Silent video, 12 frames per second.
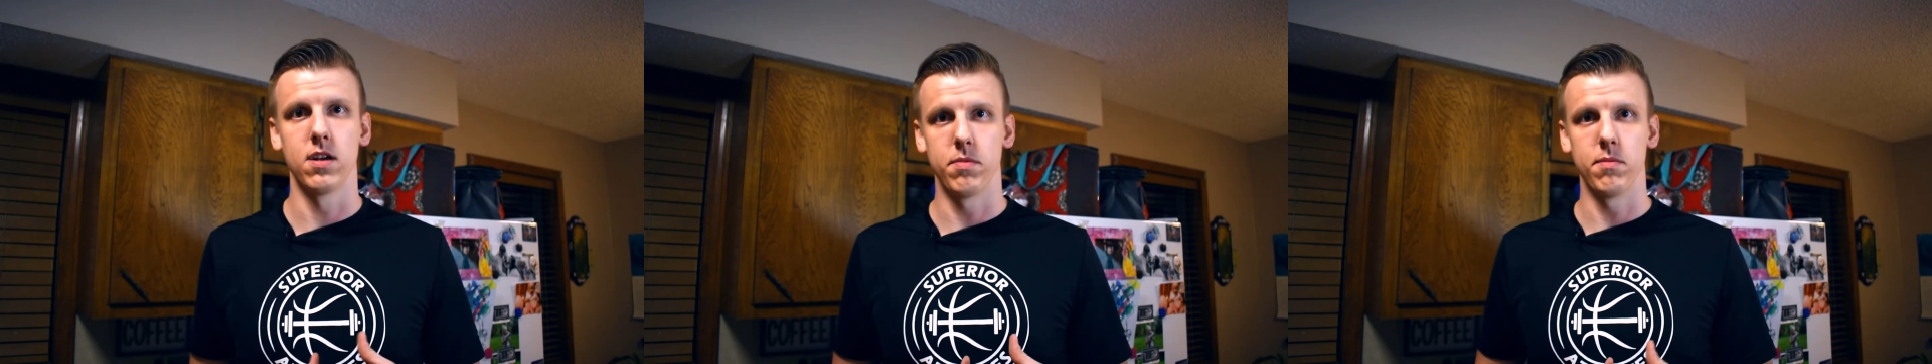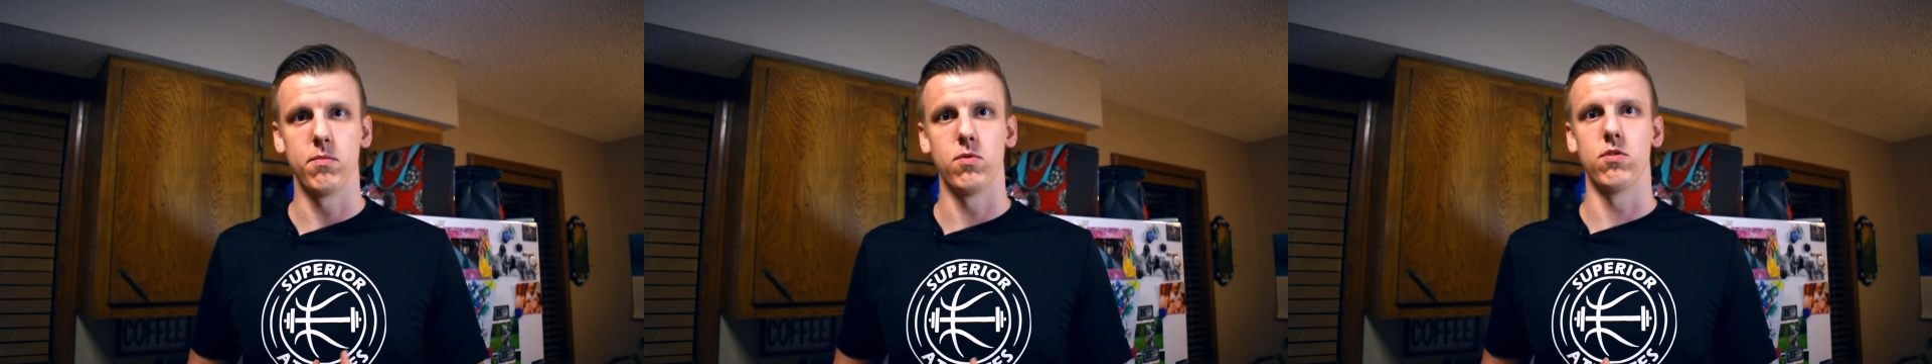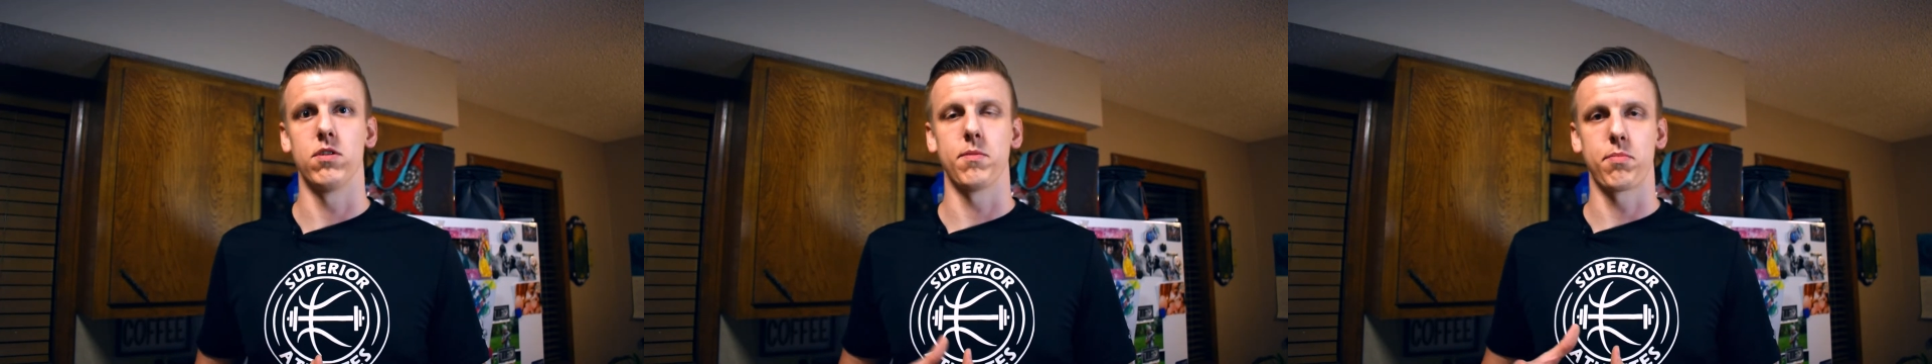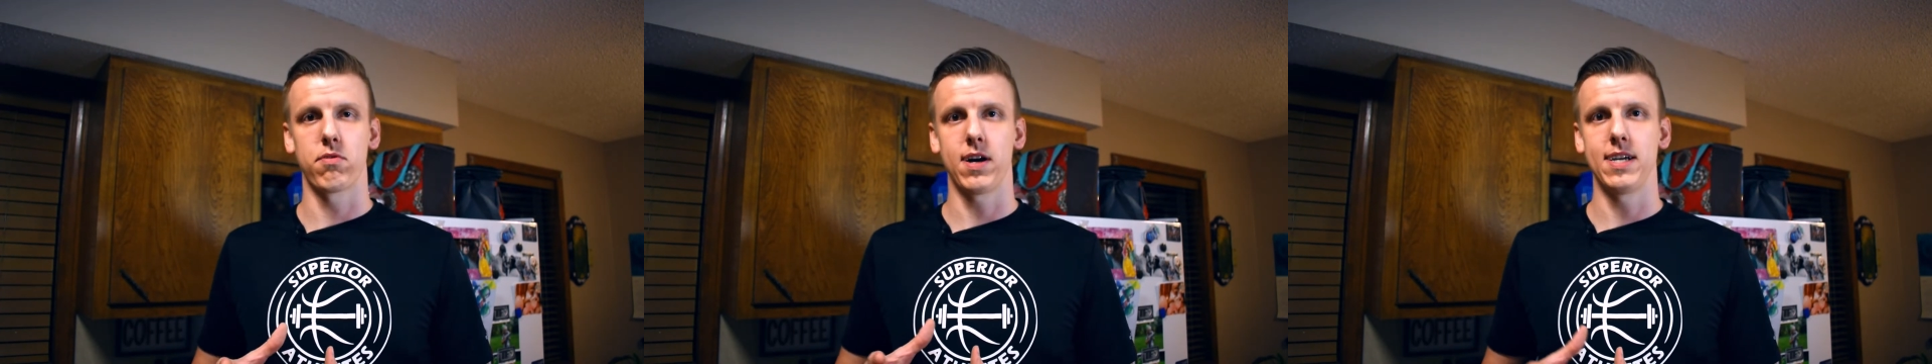bit more on the
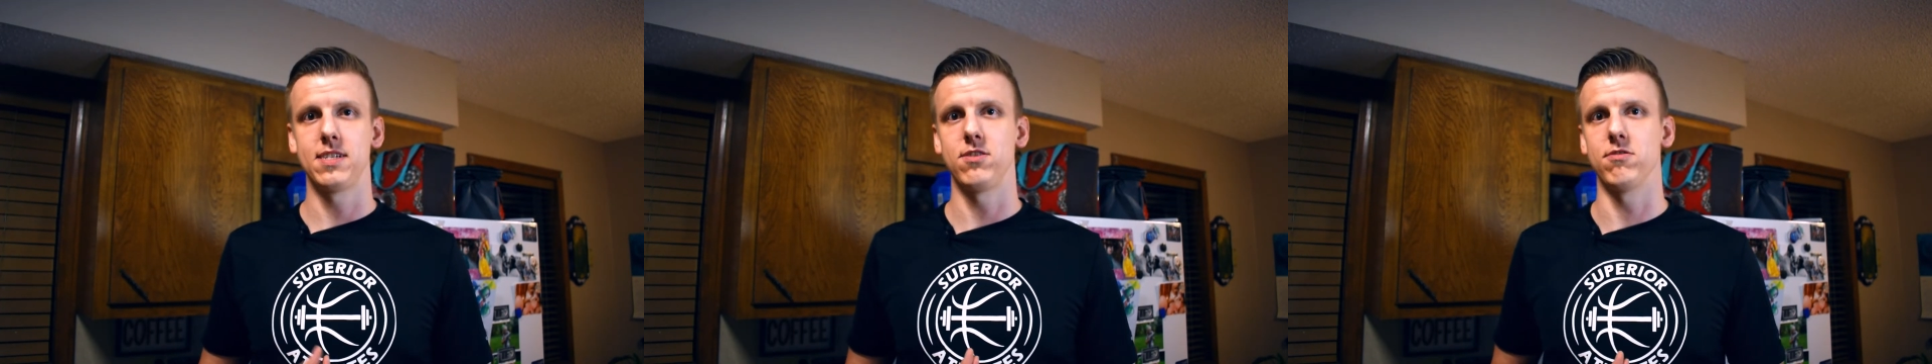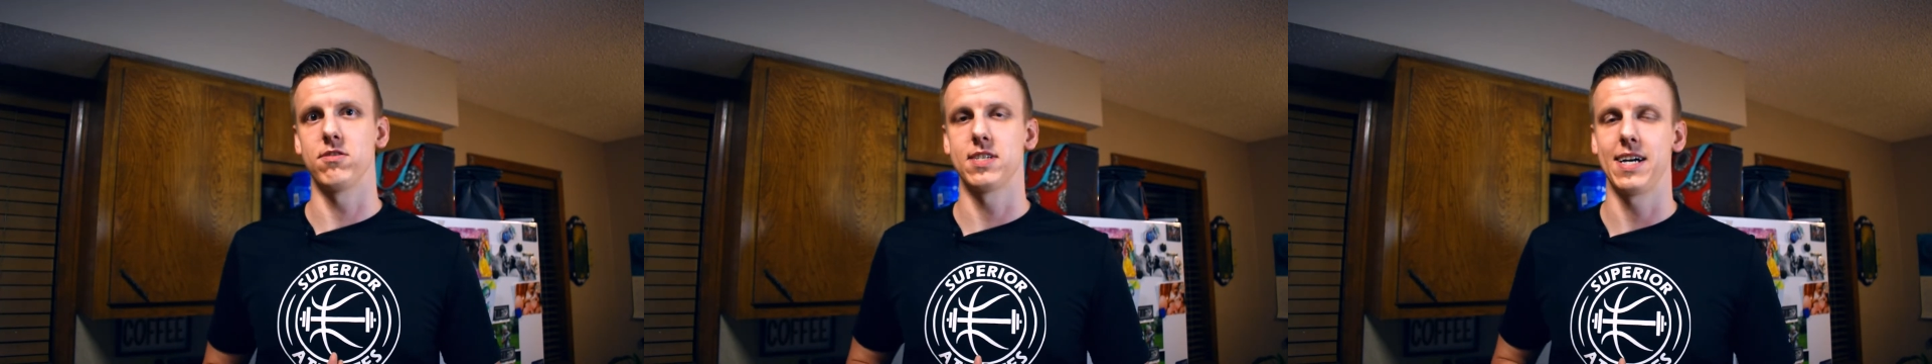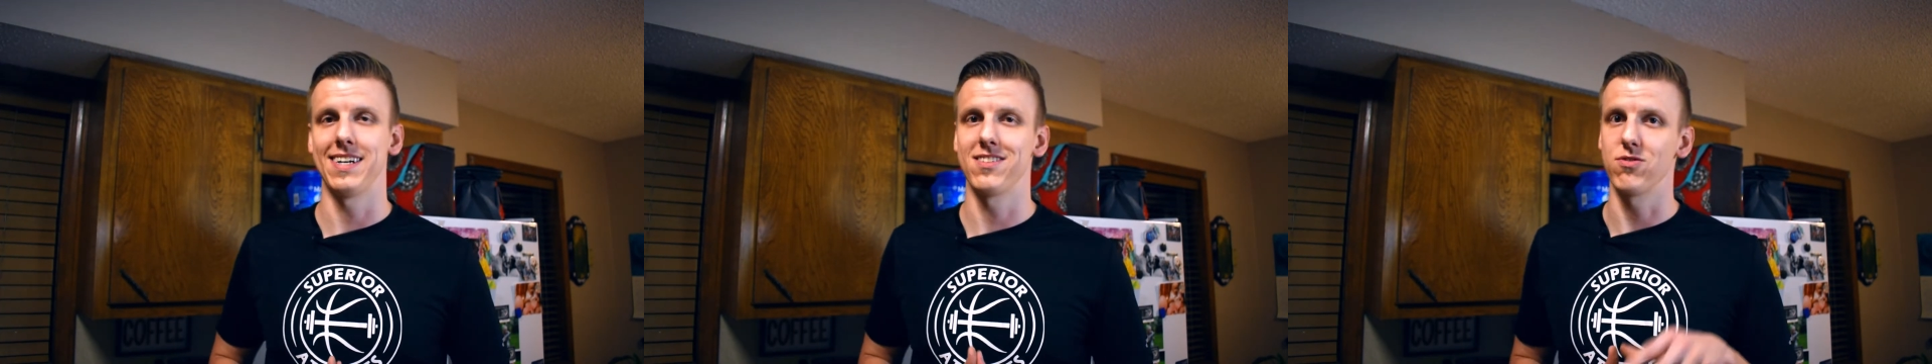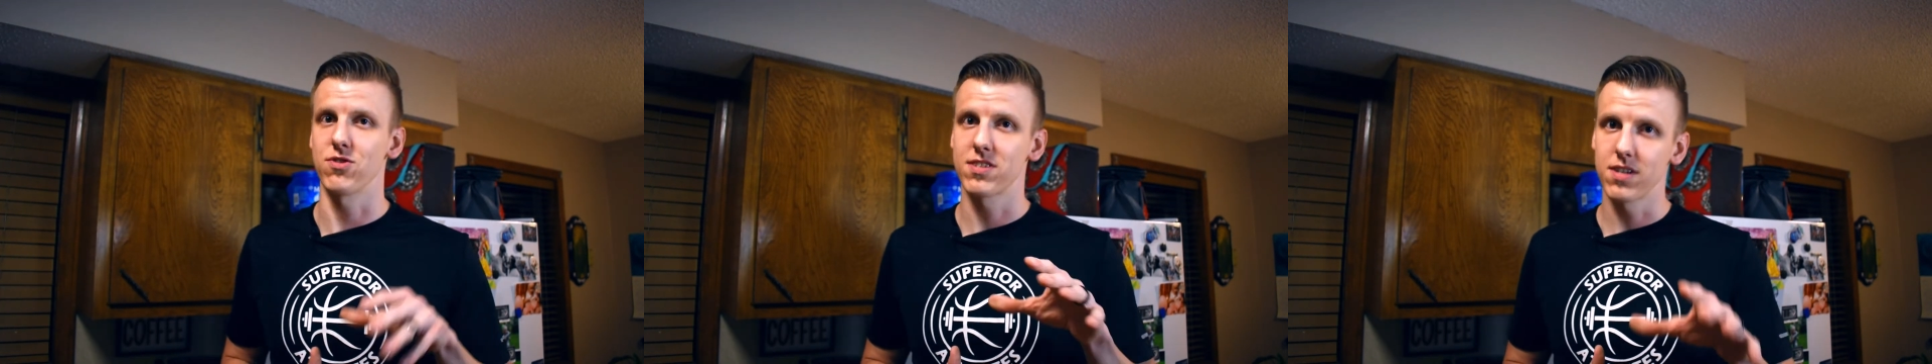pricier side.
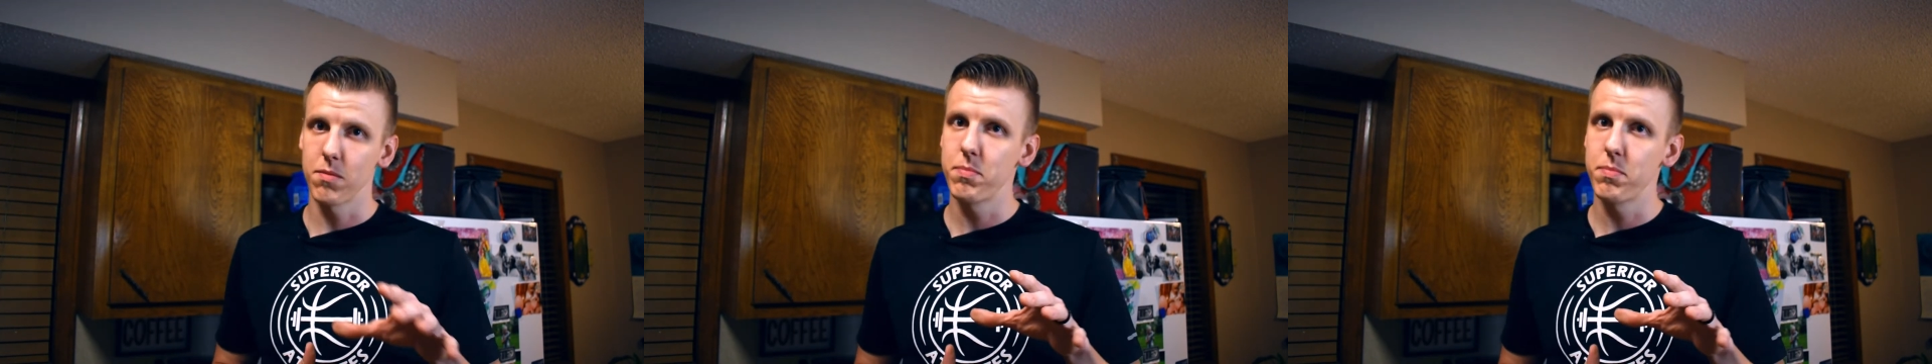So some